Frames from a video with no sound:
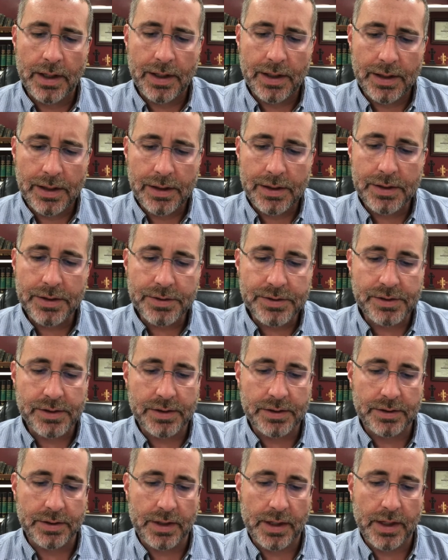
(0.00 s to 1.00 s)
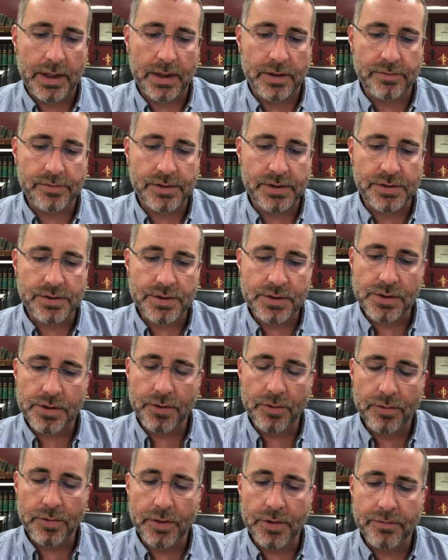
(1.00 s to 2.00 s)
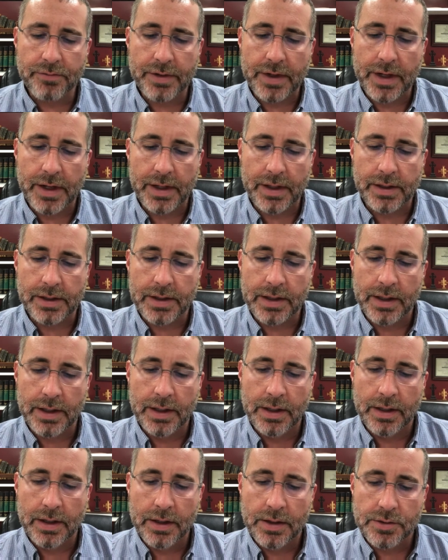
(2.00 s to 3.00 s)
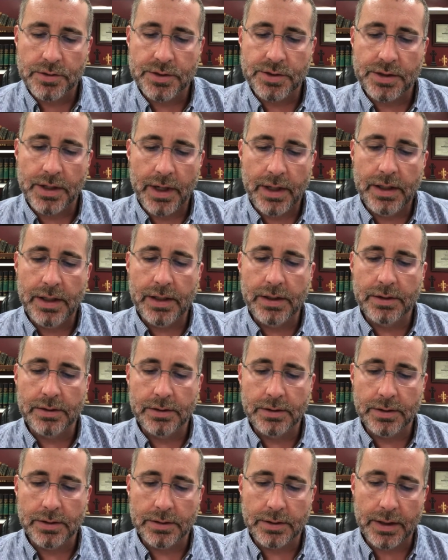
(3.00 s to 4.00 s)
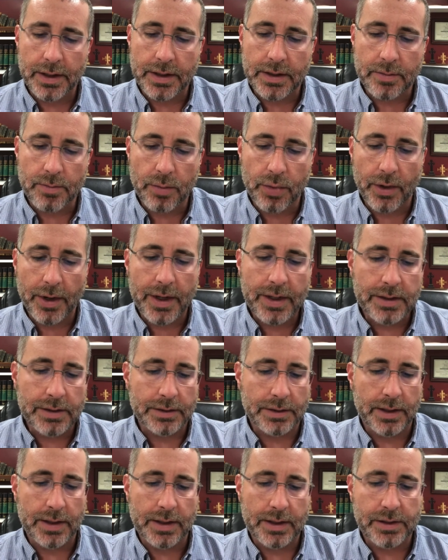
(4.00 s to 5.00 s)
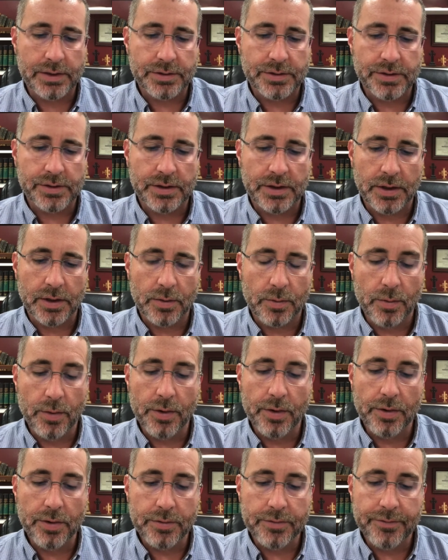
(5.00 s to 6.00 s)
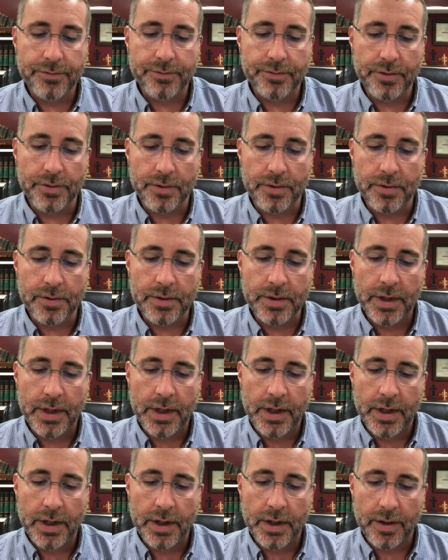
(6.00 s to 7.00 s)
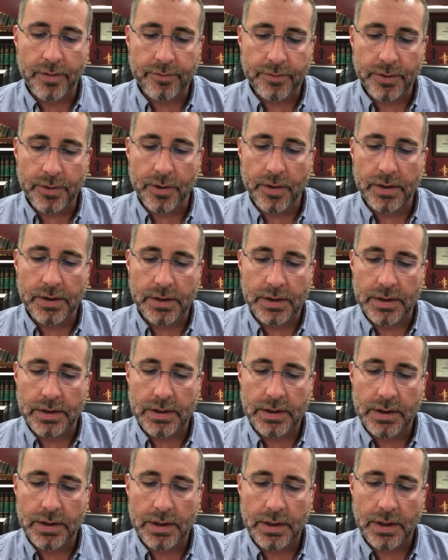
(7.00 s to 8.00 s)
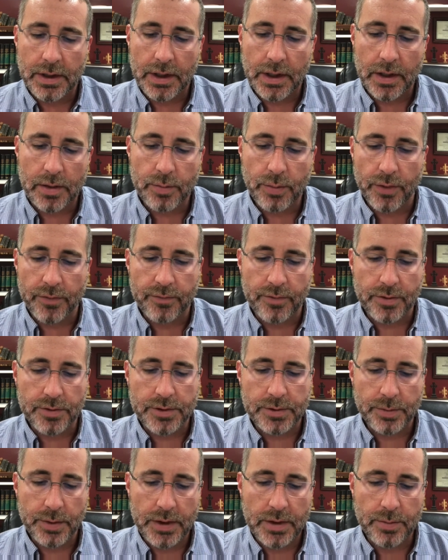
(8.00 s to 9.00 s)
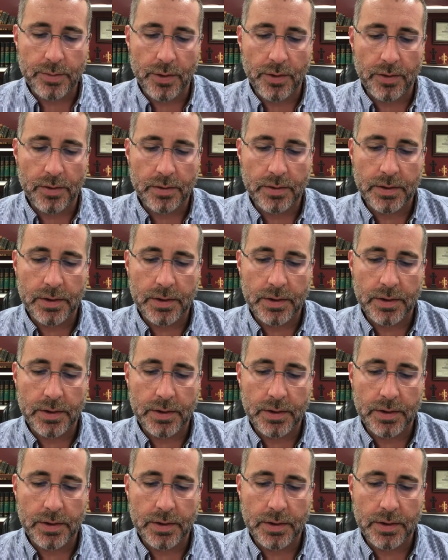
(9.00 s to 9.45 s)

innocent lives as children of God, shining like bright lights in a world full of crooked and perverse people."